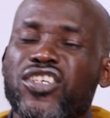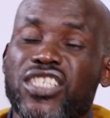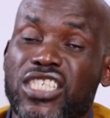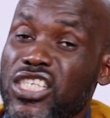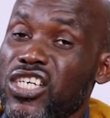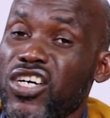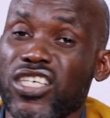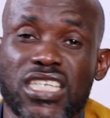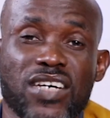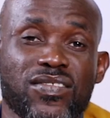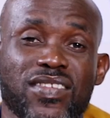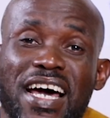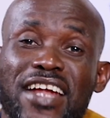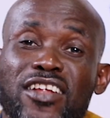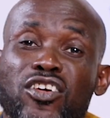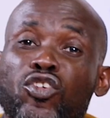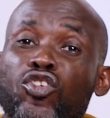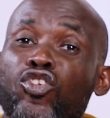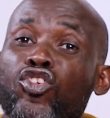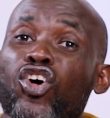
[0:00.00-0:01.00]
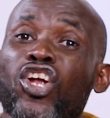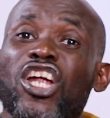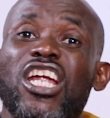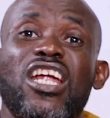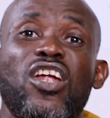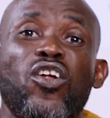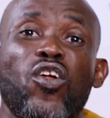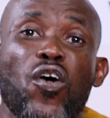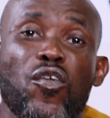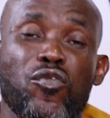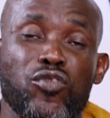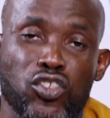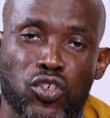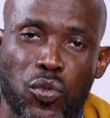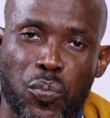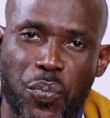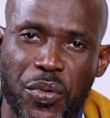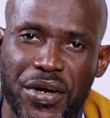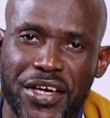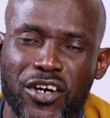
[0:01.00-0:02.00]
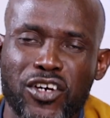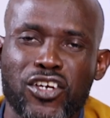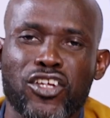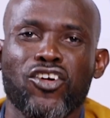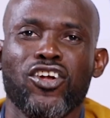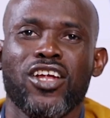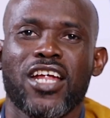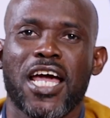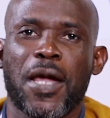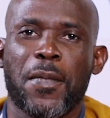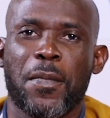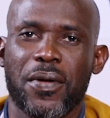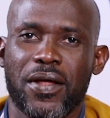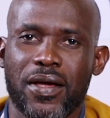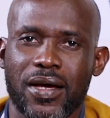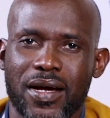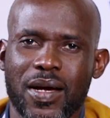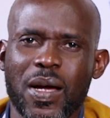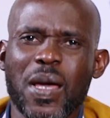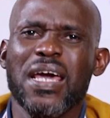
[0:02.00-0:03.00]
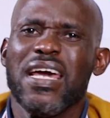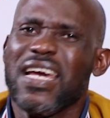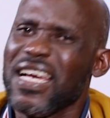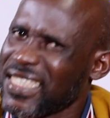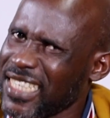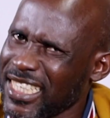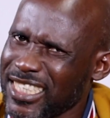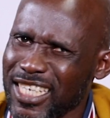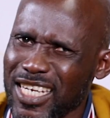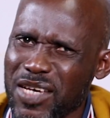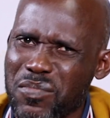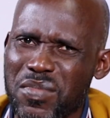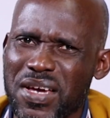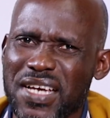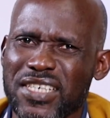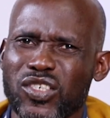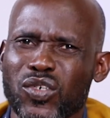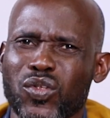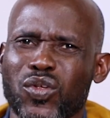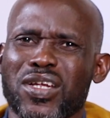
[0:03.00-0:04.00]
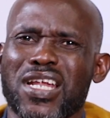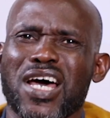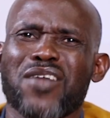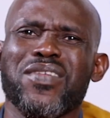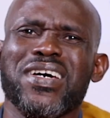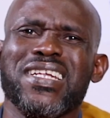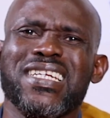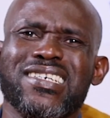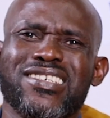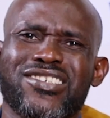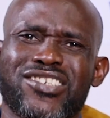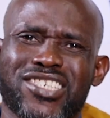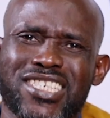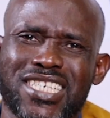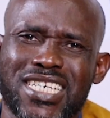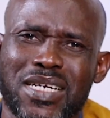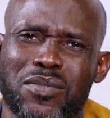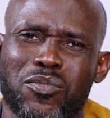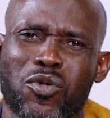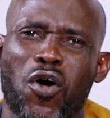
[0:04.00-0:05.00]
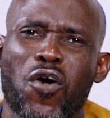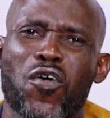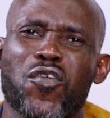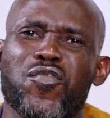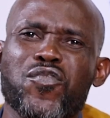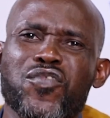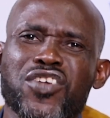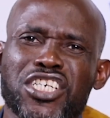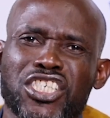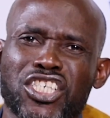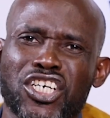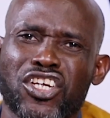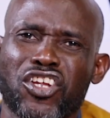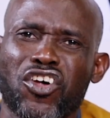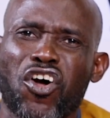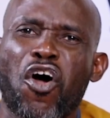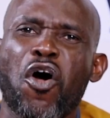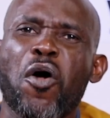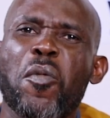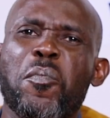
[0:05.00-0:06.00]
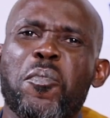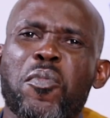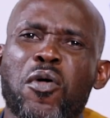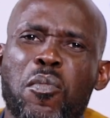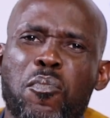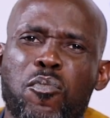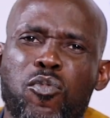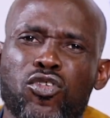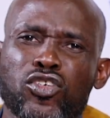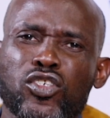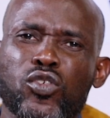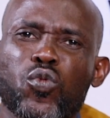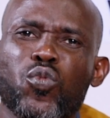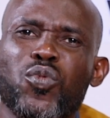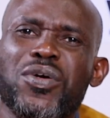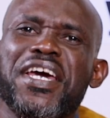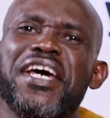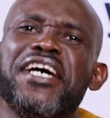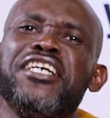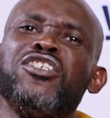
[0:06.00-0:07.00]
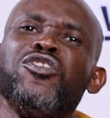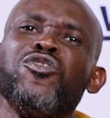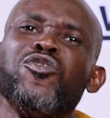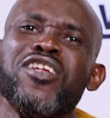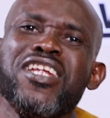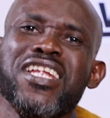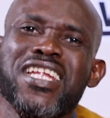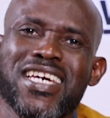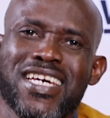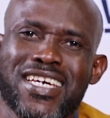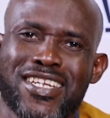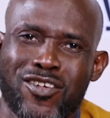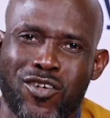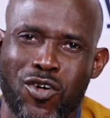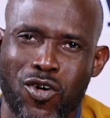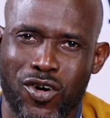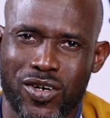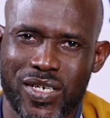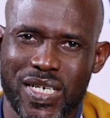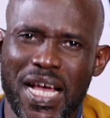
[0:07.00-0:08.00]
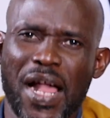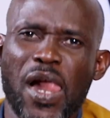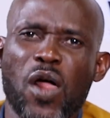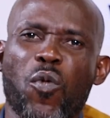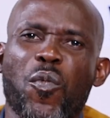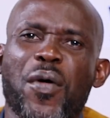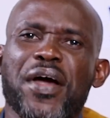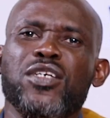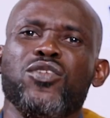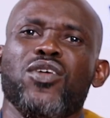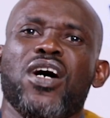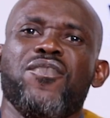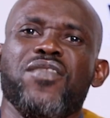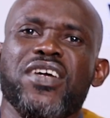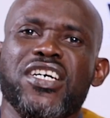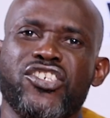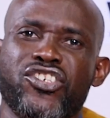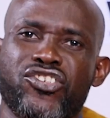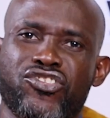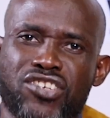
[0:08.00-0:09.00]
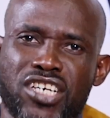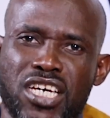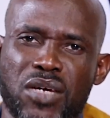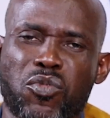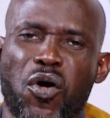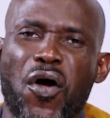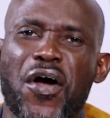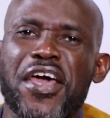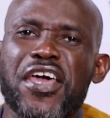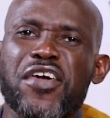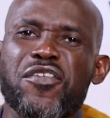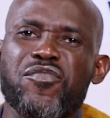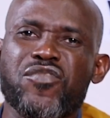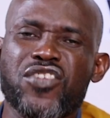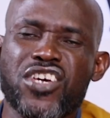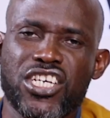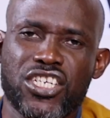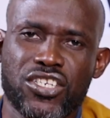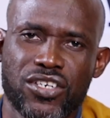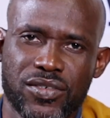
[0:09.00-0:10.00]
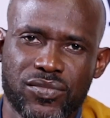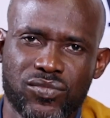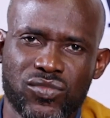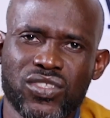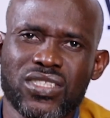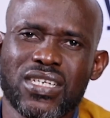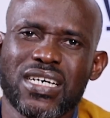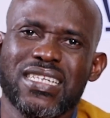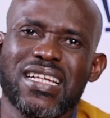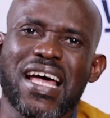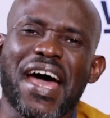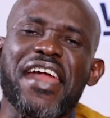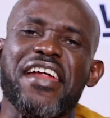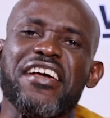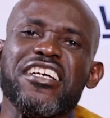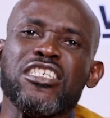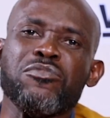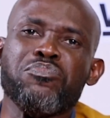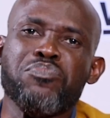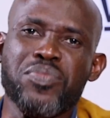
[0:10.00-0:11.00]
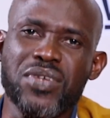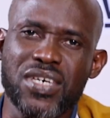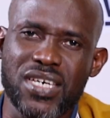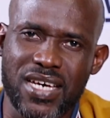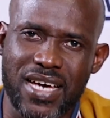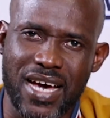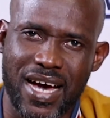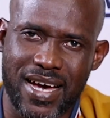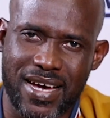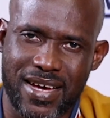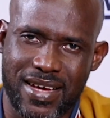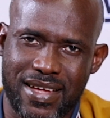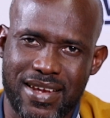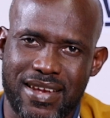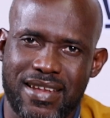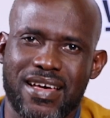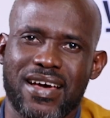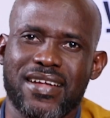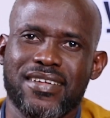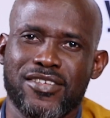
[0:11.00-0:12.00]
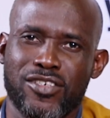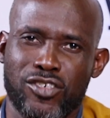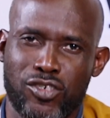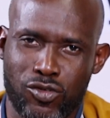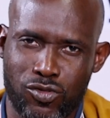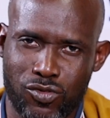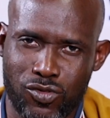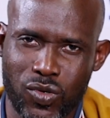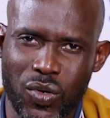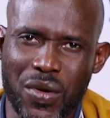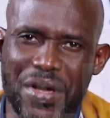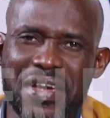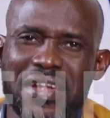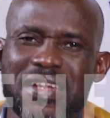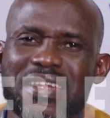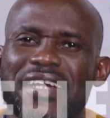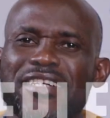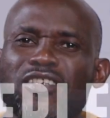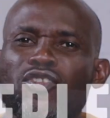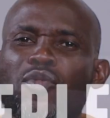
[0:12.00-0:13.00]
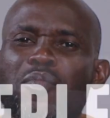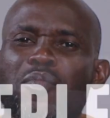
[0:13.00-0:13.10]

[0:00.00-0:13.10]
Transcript: you see yourself that you don't love to pray or you don't like prayer, it actually means you don't have any dream or vision or purpose where you need God. When you have a dream or a vision that is bigger than you, then